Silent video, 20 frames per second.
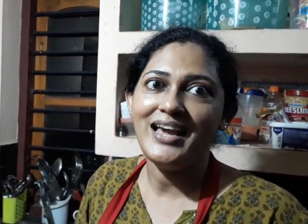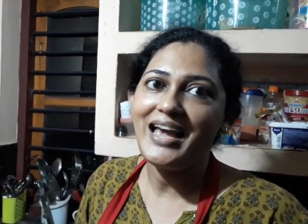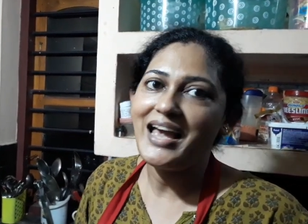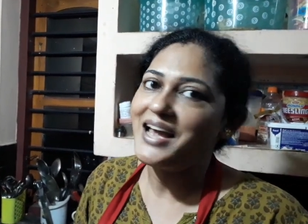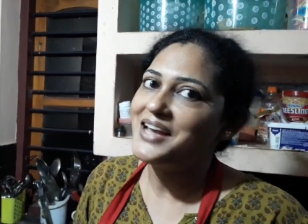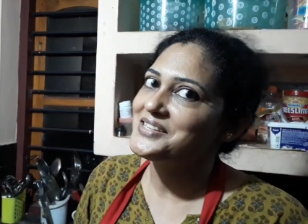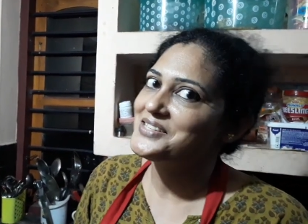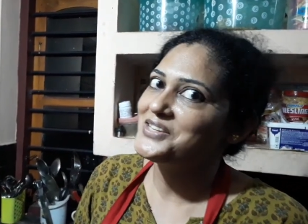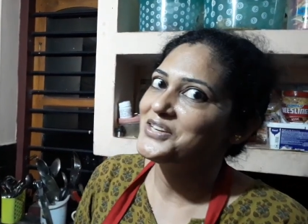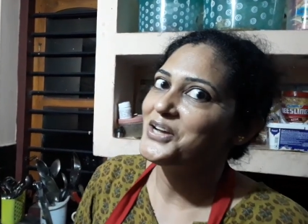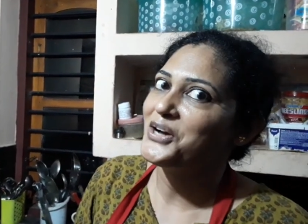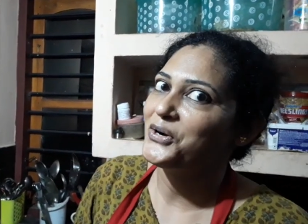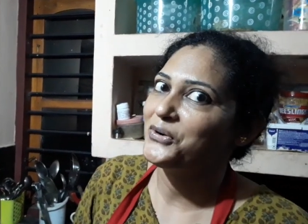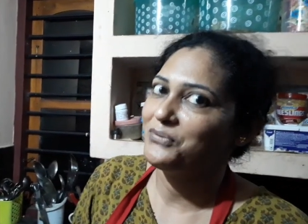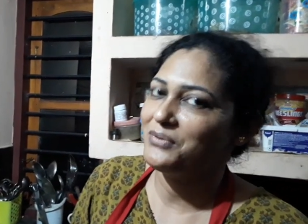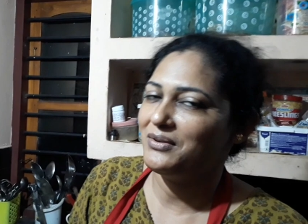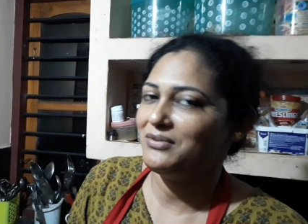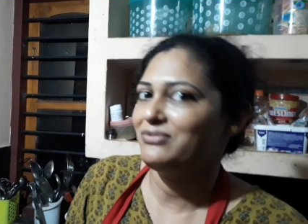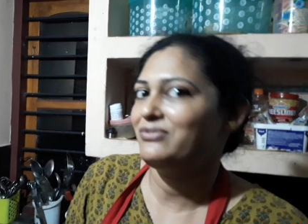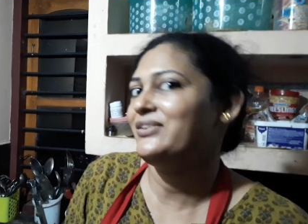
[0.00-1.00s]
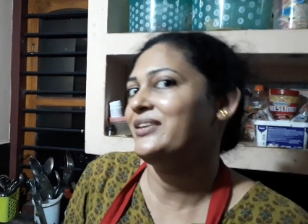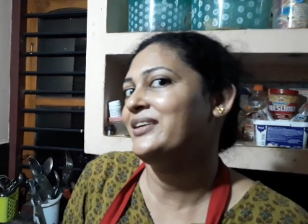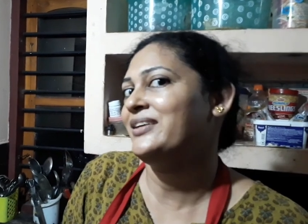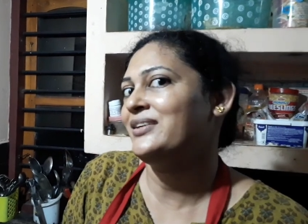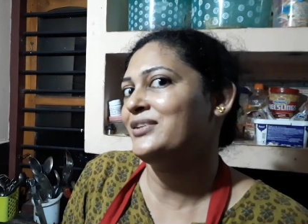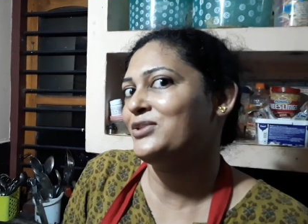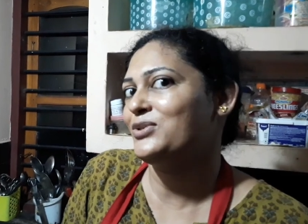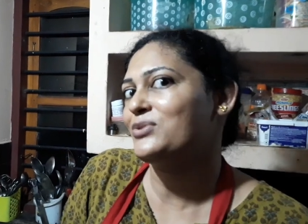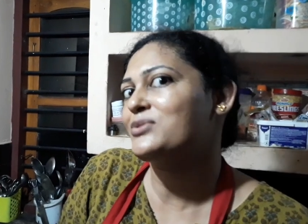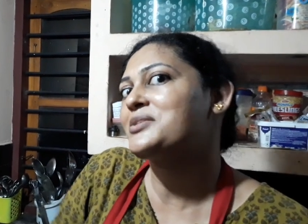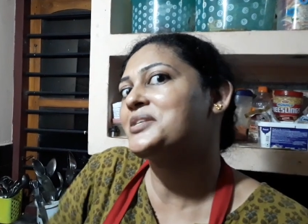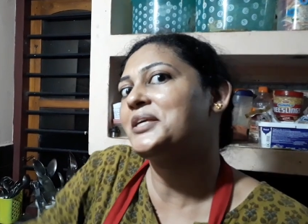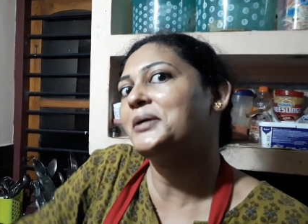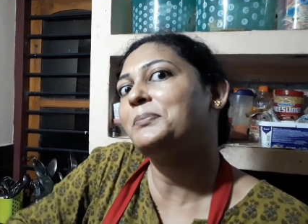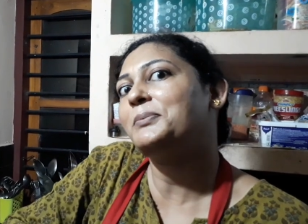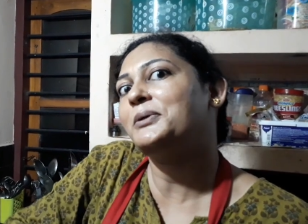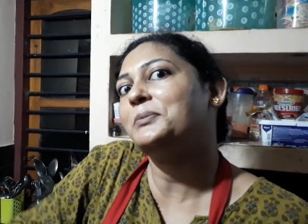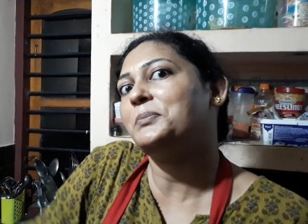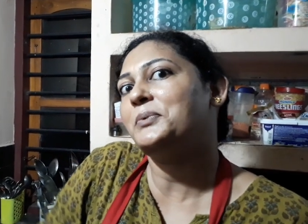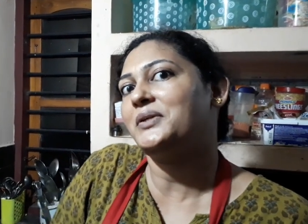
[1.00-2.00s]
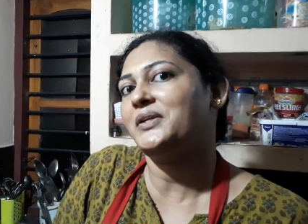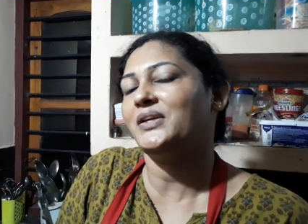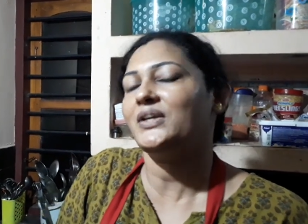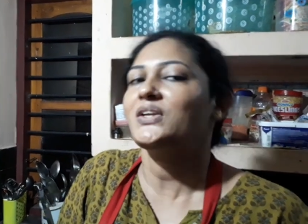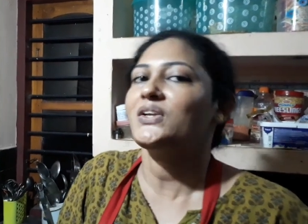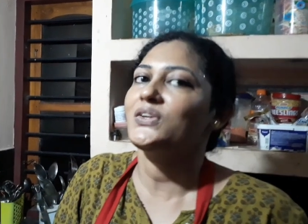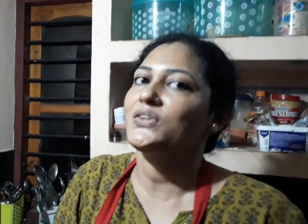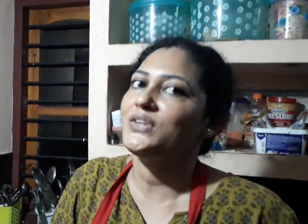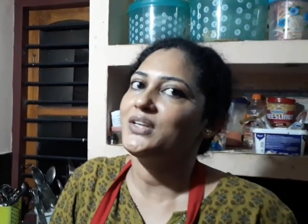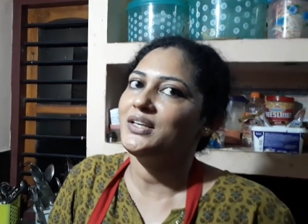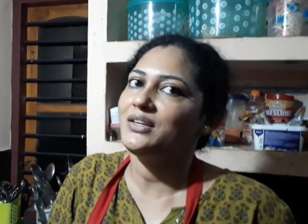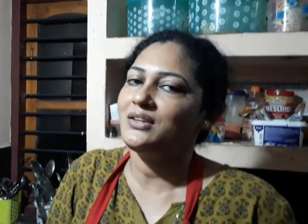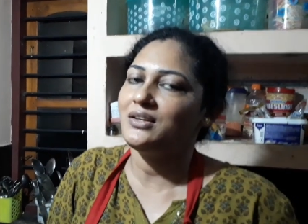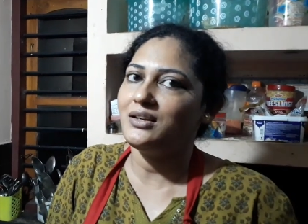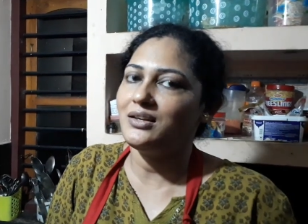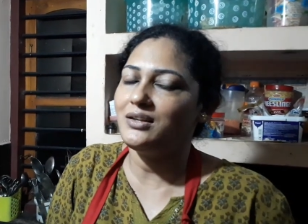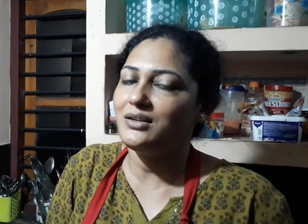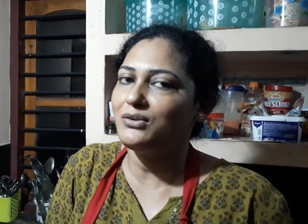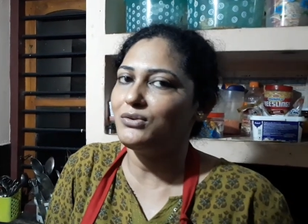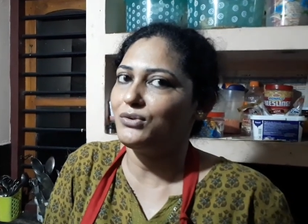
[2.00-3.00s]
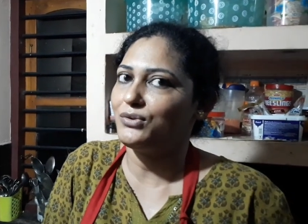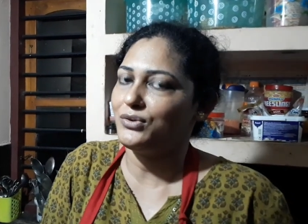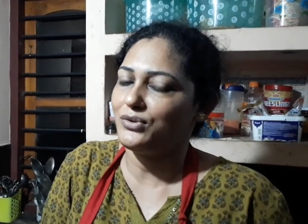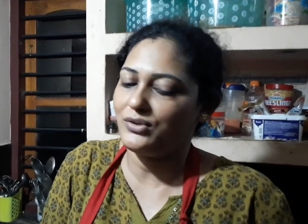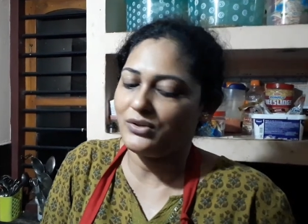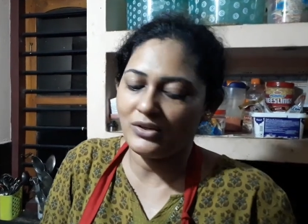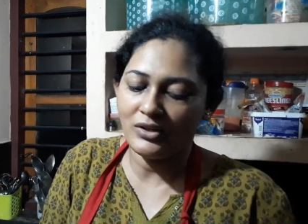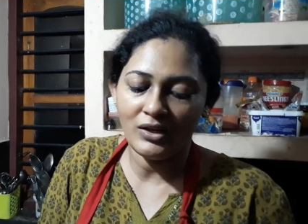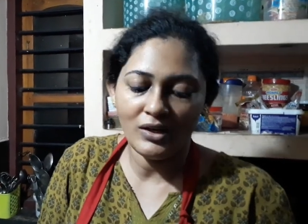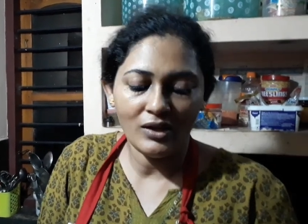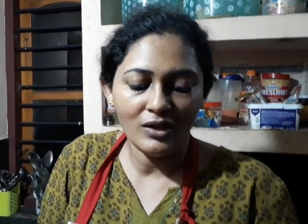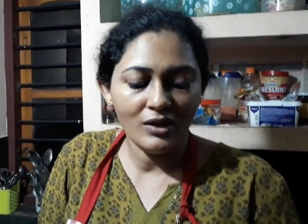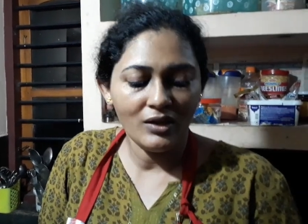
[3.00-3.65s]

as in how we feel, to skip a particular ingredient or